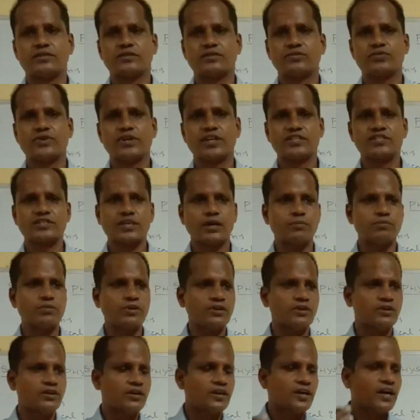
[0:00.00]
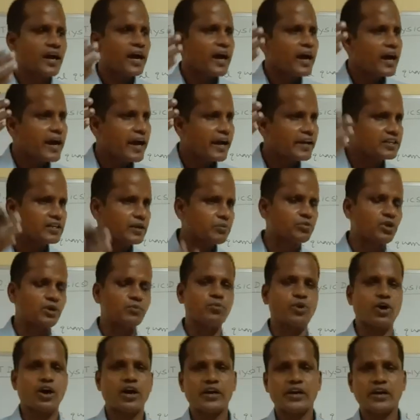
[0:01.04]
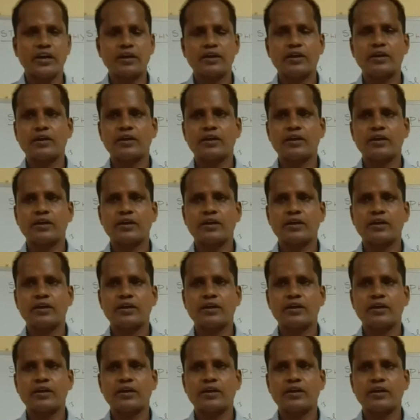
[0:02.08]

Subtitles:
For example, height of the boy,